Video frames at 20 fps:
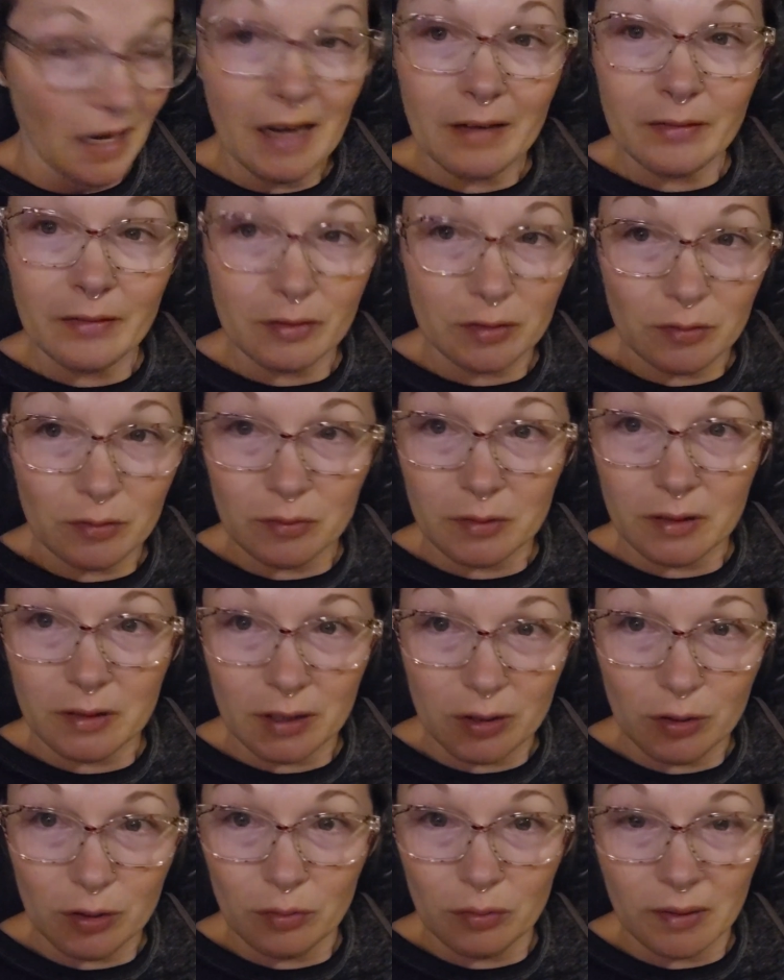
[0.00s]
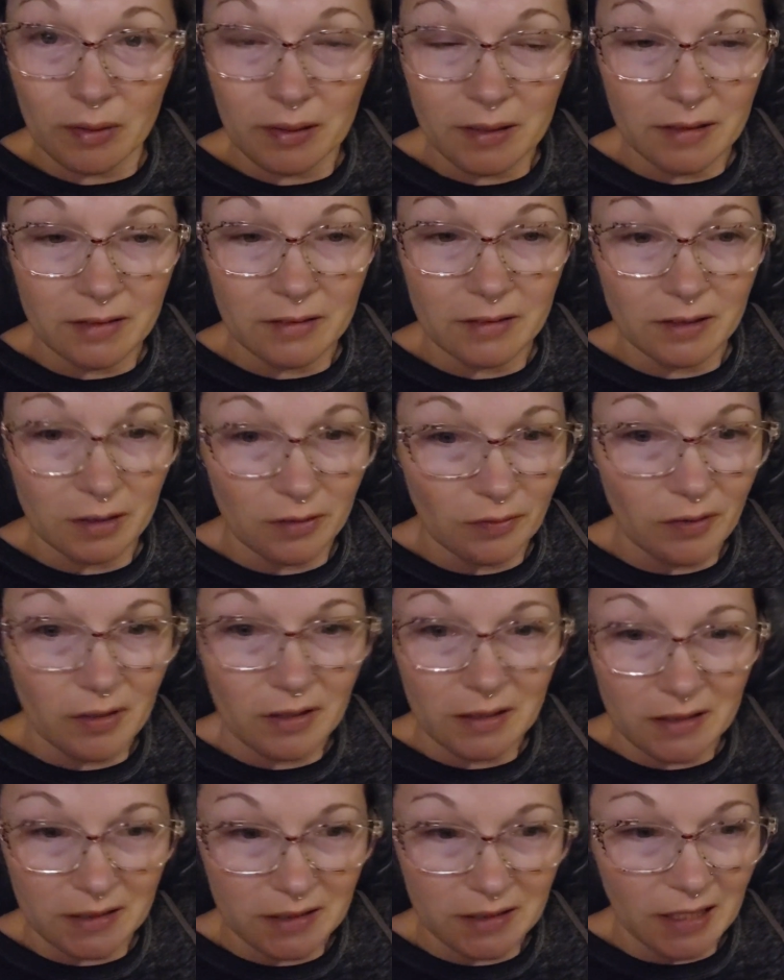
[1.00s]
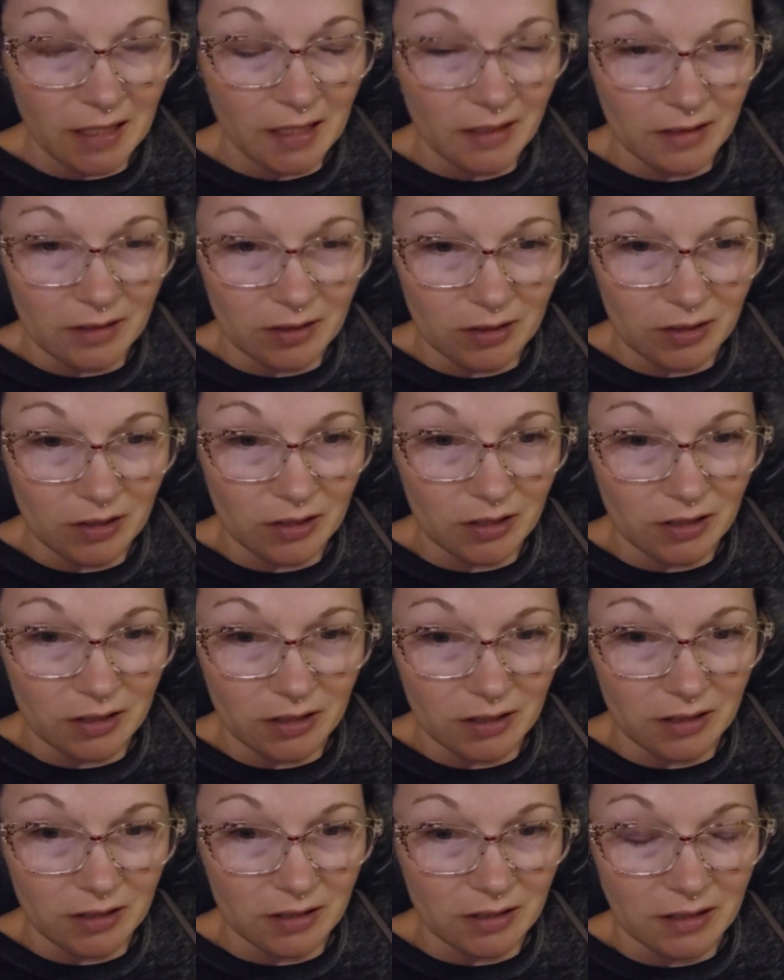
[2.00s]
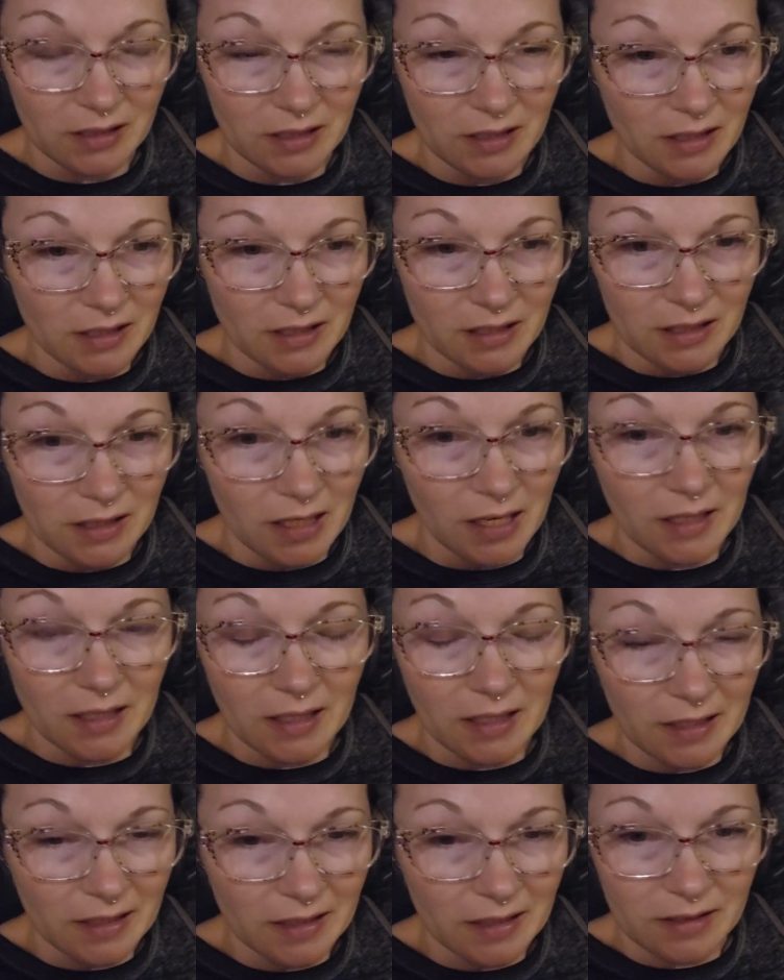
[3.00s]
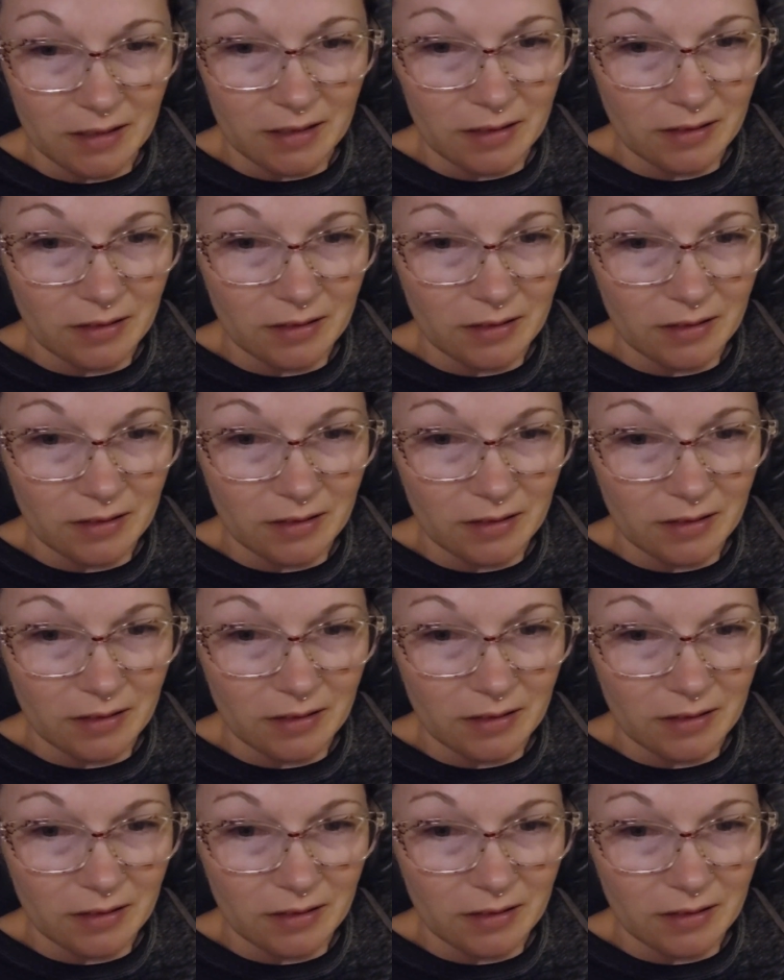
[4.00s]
I have some really cool ones that are very stylish and not like